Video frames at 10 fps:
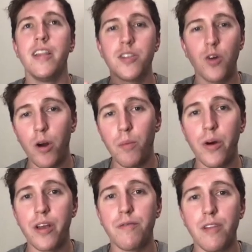This
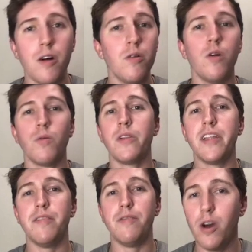onboarding flow will
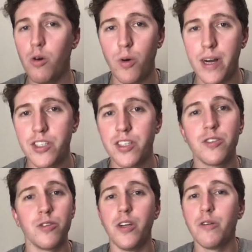leave no
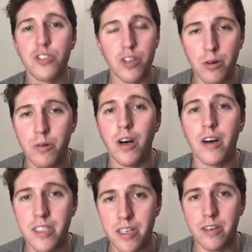questions or no stone
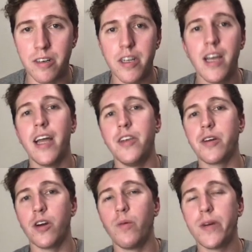unturned, and you
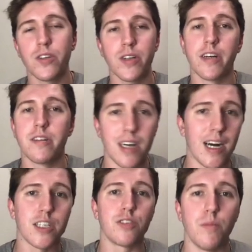can always look at our
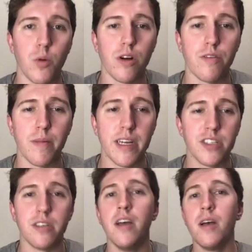docs for more
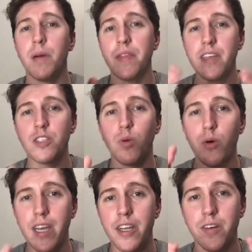information, but this will
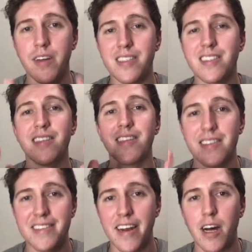get your instance
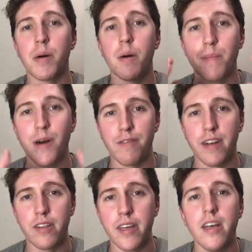set up
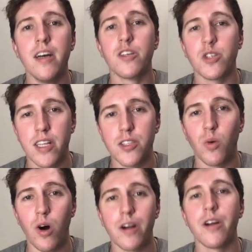perfectly. So let's
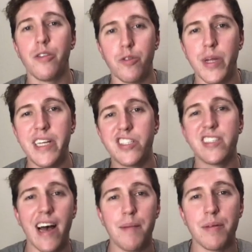walk through each
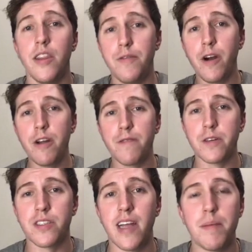step. very
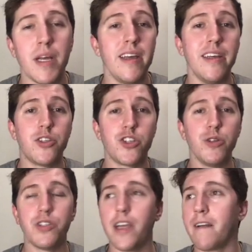first step is
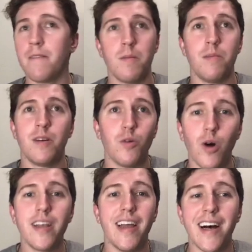choosing
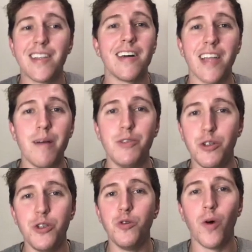what LLM do
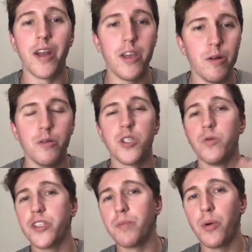you want to use. We
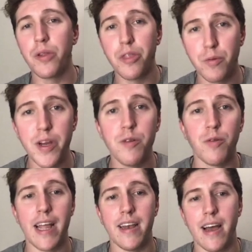support 3
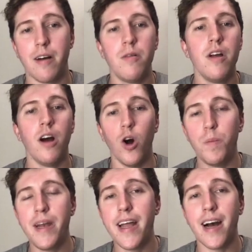right now:
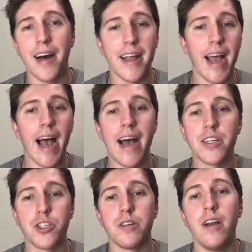OpenAI,
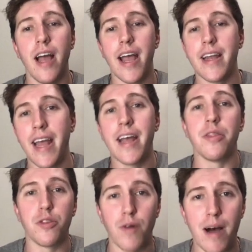Azure, and
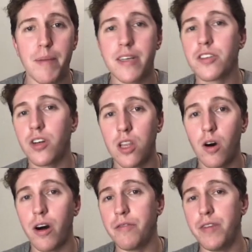Anthropic's
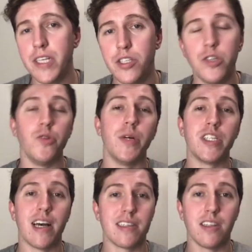Claude V2, which
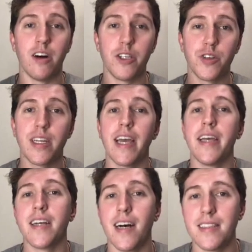has the
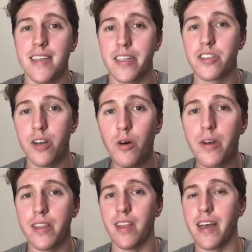100K context
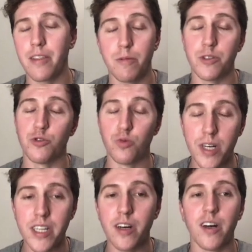token length, which is
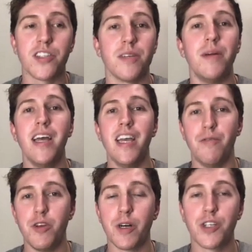really awesome if
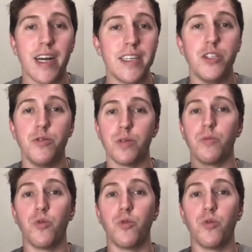you are trying to do some